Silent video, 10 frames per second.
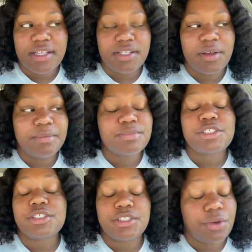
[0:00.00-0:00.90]
So I'm
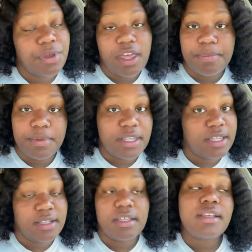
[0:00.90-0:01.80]
so happy
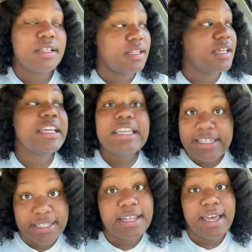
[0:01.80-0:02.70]
that he
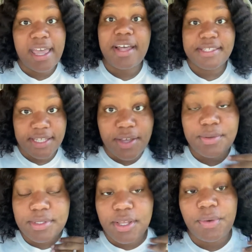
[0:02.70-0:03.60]
did not have to go.
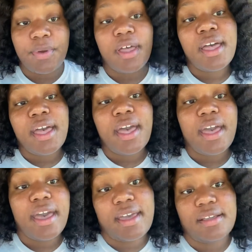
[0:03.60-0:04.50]
So
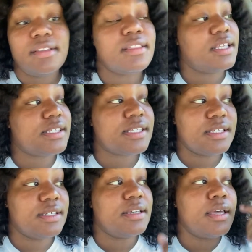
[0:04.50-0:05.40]
hey, that's
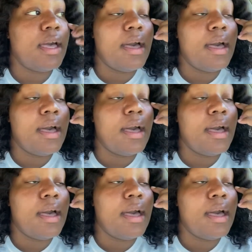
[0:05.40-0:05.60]
good.